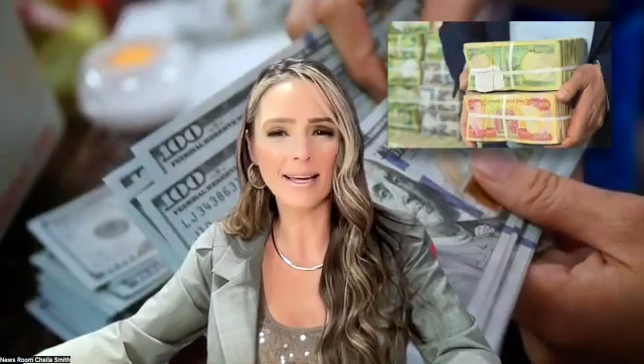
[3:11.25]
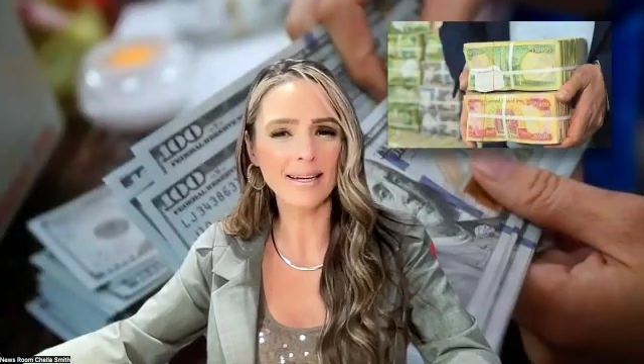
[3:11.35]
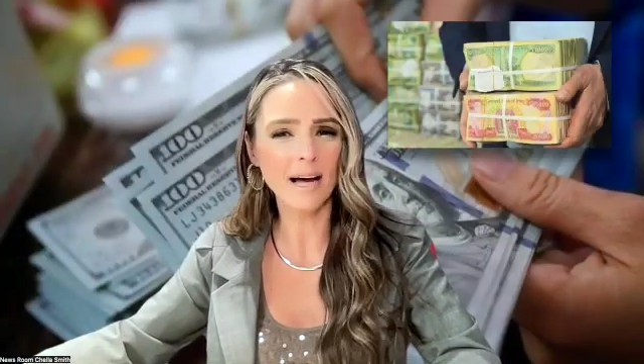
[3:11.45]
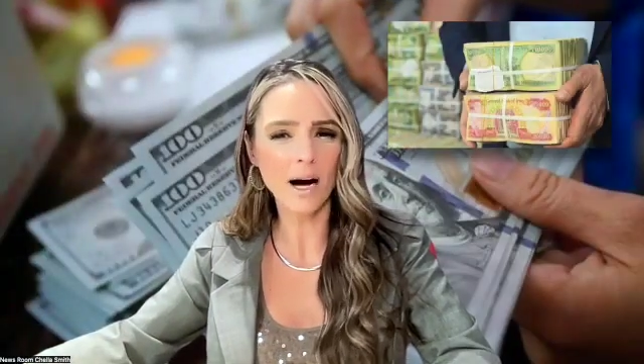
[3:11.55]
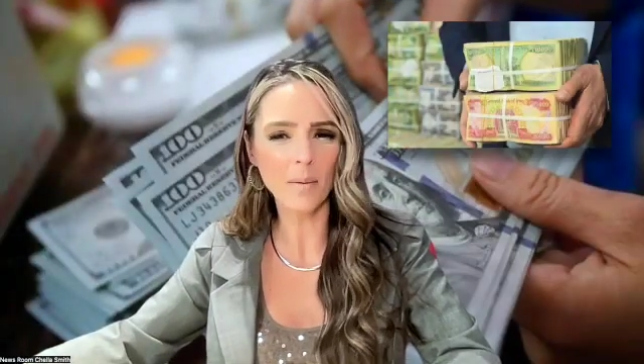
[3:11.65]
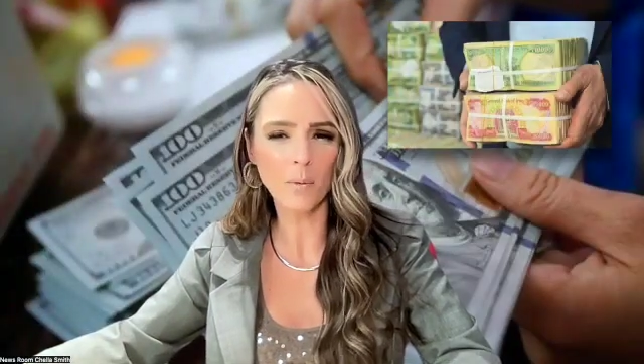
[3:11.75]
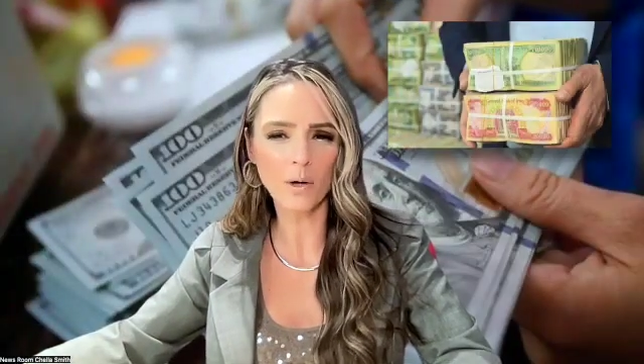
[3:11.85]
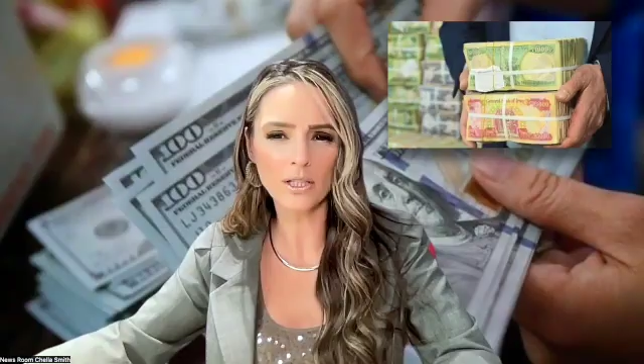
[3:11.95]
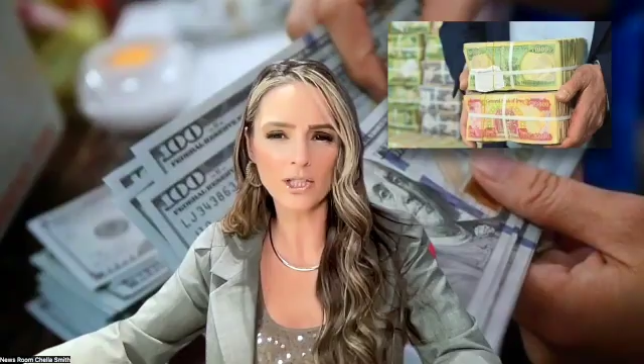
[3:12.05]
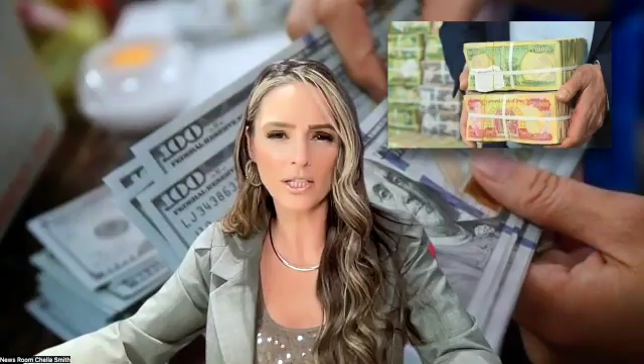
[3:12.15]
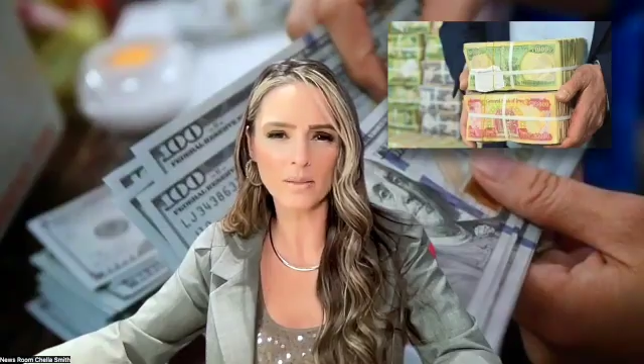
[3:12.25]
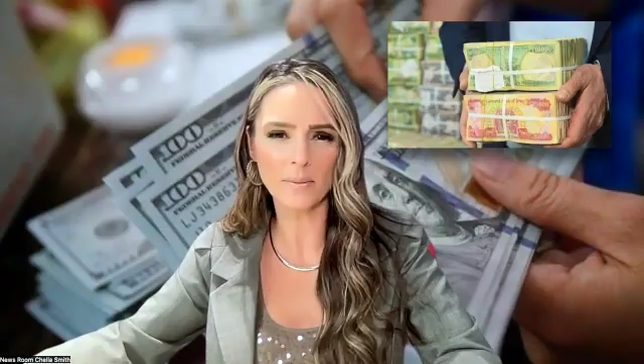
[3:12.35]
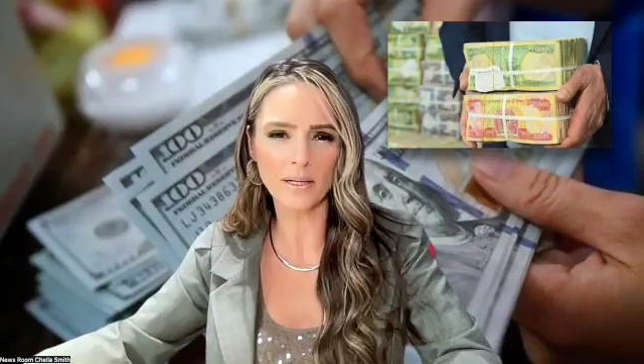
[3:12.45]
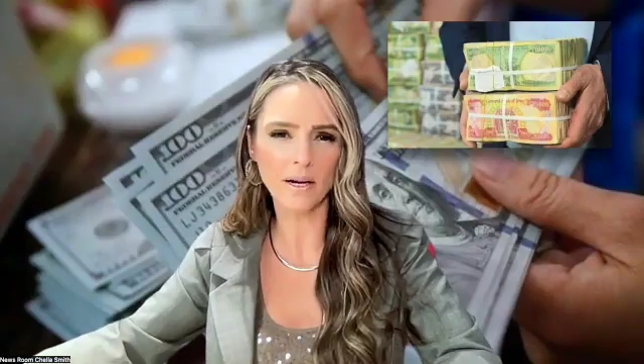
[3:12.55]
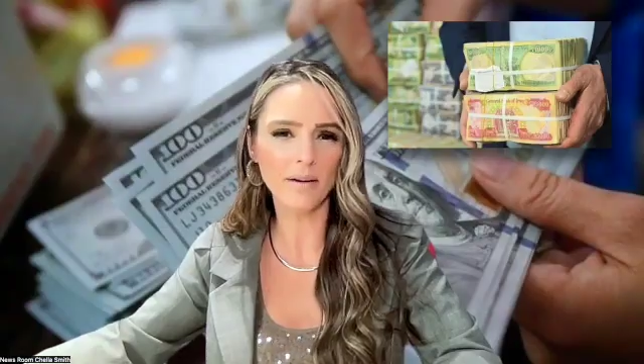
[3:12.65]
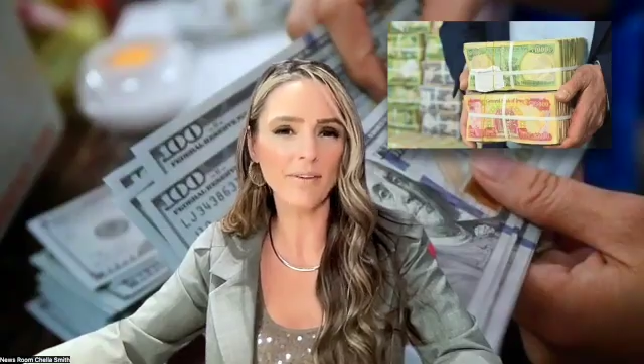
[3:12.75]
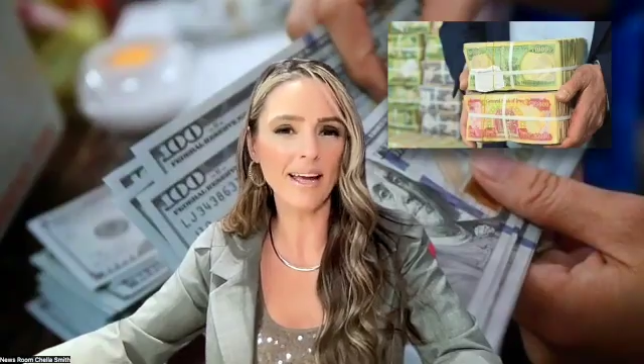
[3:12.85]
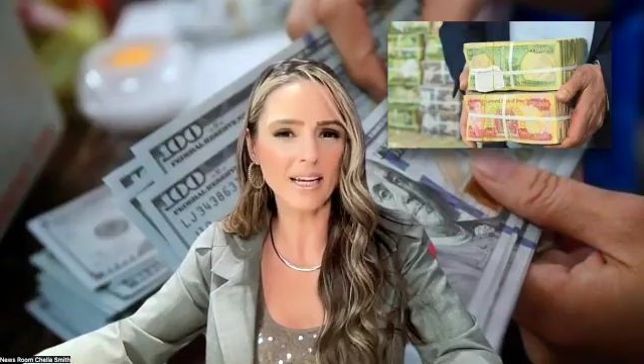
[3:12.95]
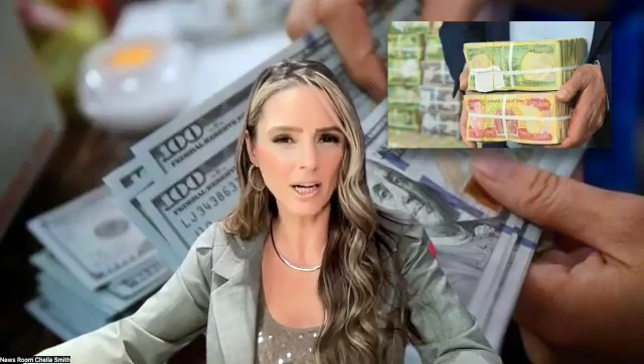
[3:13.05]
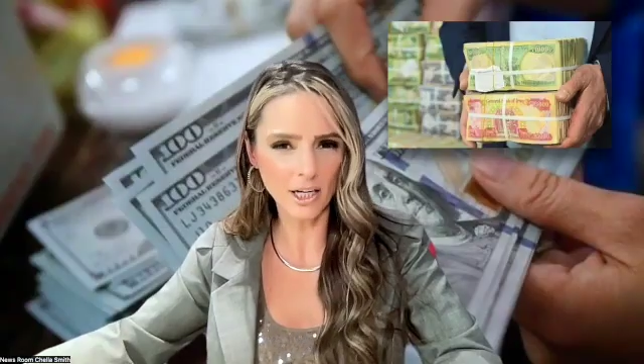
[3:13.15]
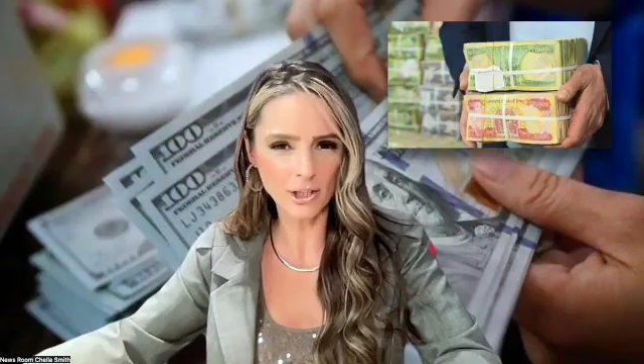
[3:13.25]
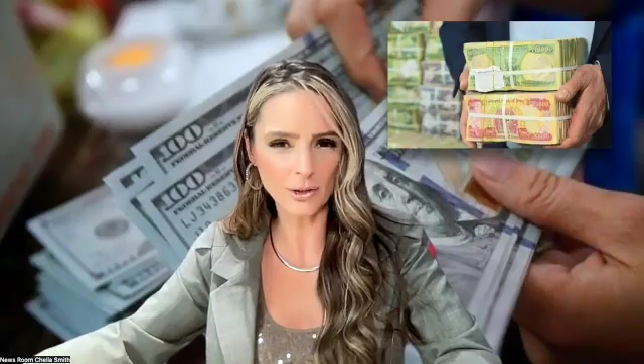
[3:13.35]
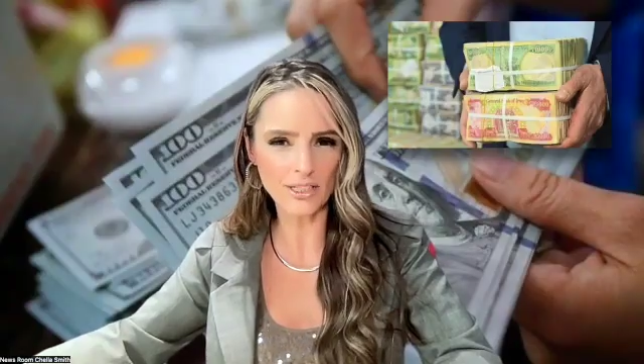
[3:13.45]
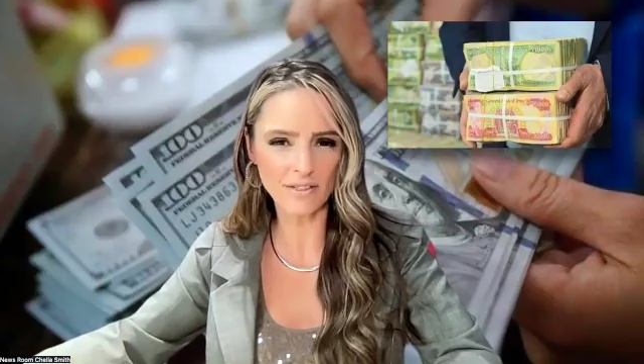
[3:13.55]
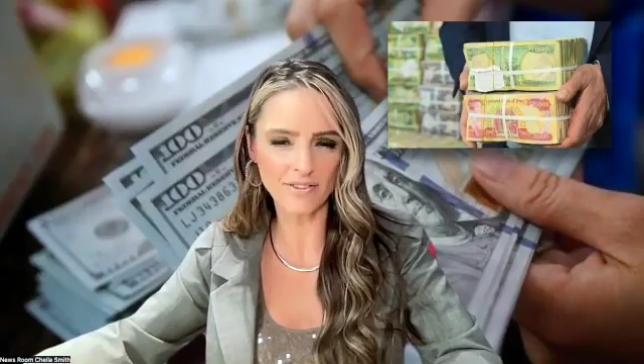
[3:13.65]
an upward adjustment of a country's